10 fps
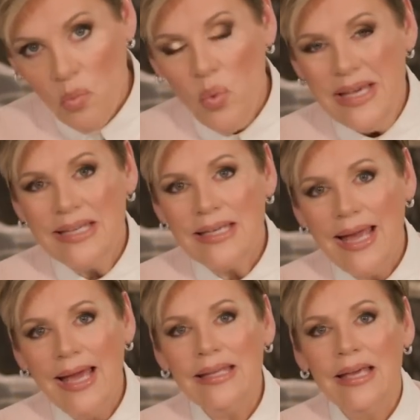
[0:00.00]
We
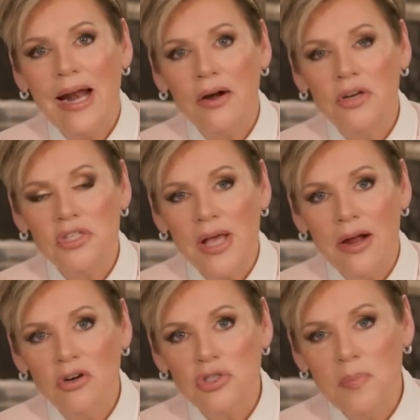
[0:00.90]
can't get our
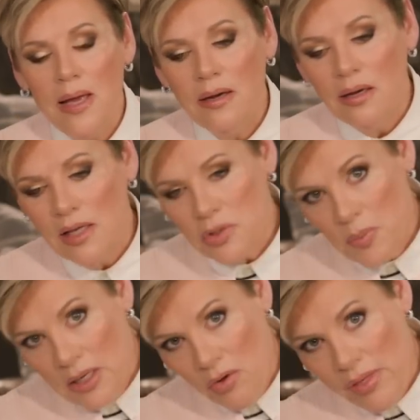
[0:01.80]
desires met unless
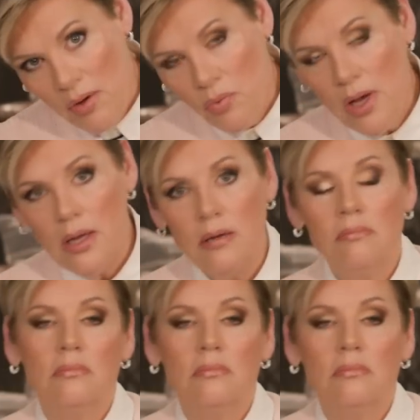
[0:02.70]
we go that way.